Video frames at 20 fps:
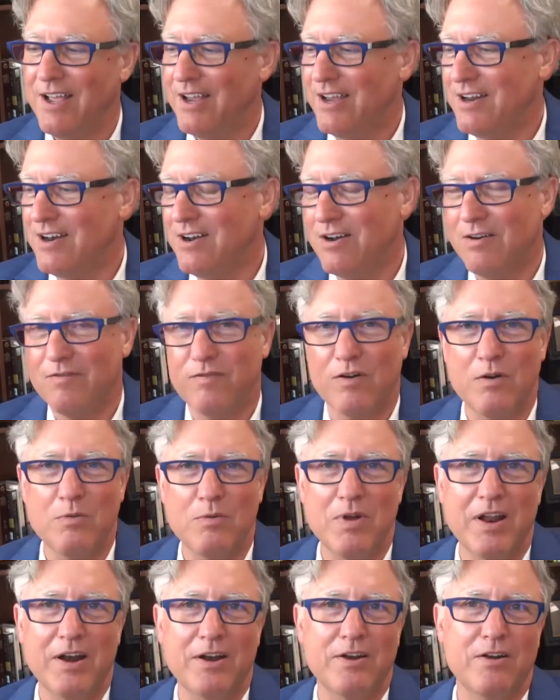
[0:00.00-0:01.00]
if we're
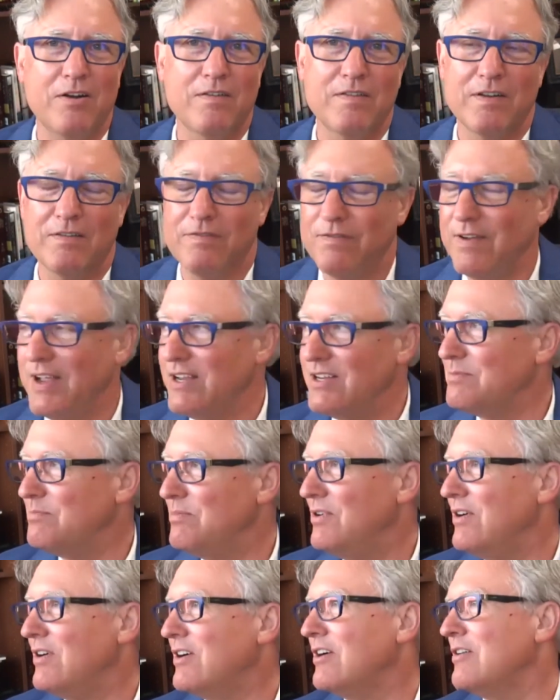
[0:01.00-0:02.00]
running over to
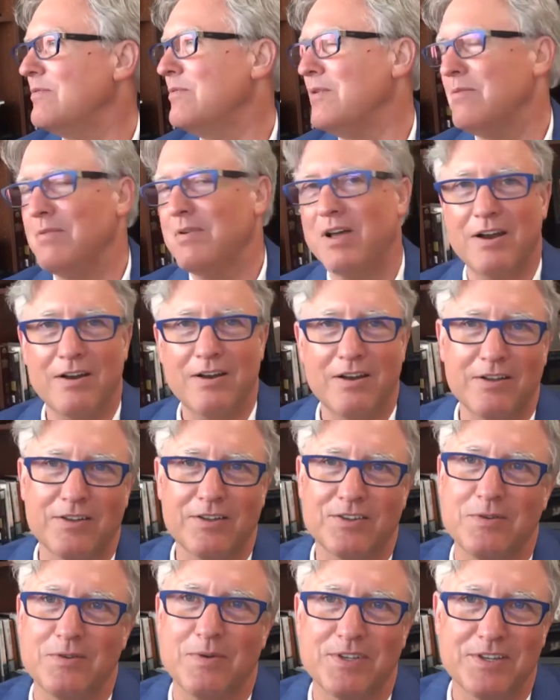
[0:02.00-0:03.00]
Facebook or we're running to
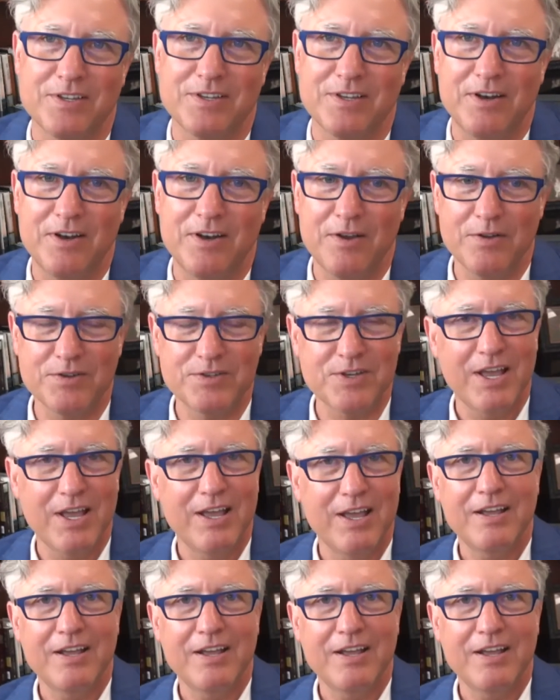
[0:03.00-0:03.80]
see what's in the news,